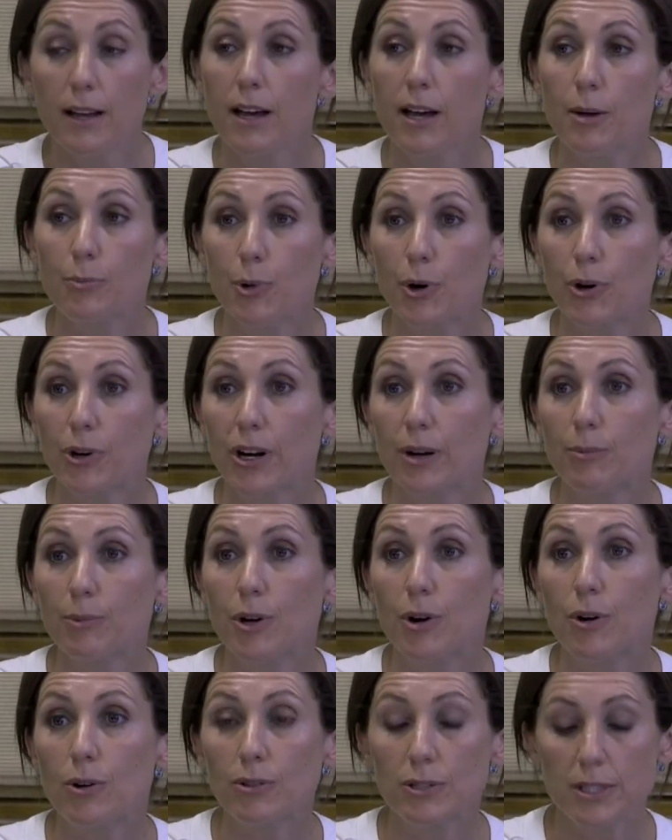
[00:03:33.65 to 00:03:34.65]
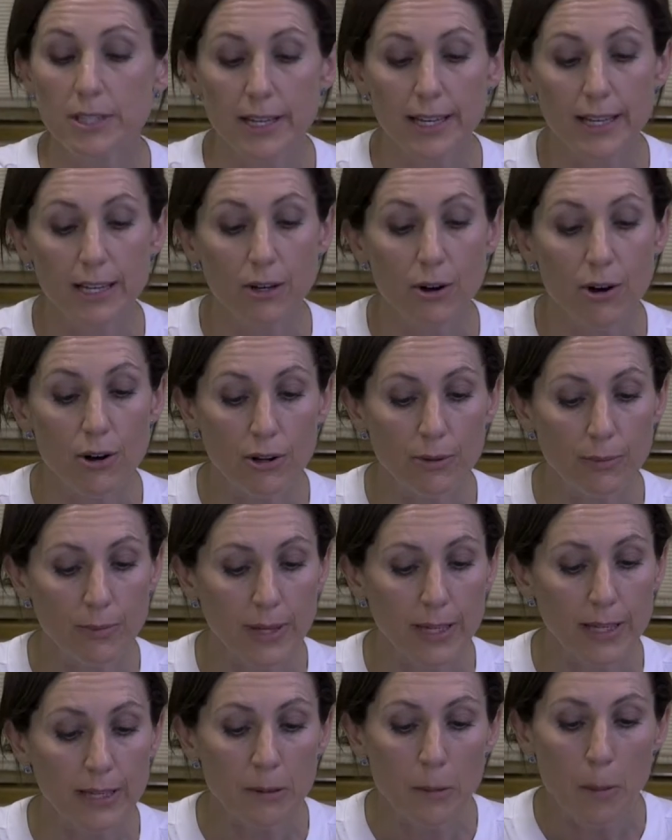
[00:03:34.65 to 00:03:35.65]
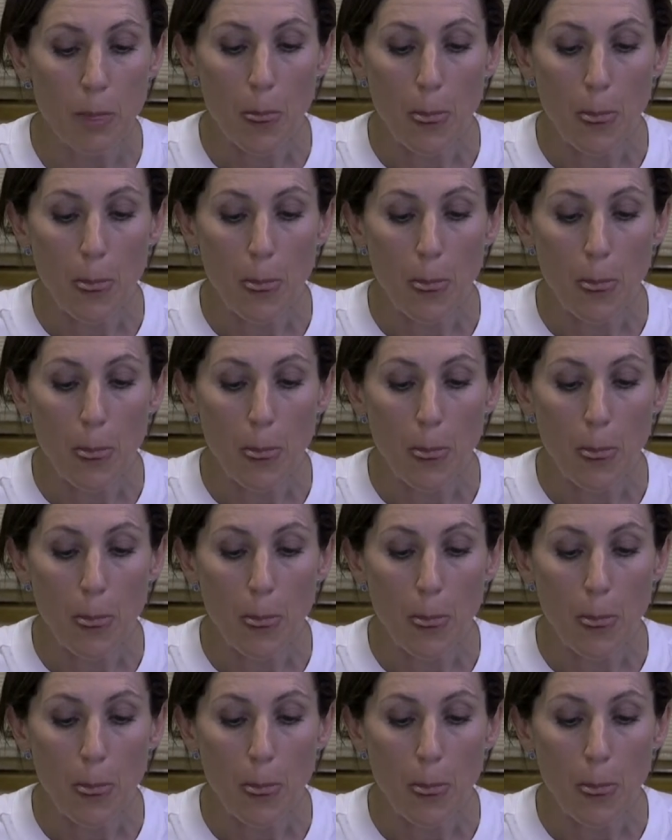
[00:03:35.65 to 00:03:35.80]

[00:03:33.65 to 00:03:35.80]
a program called Economy,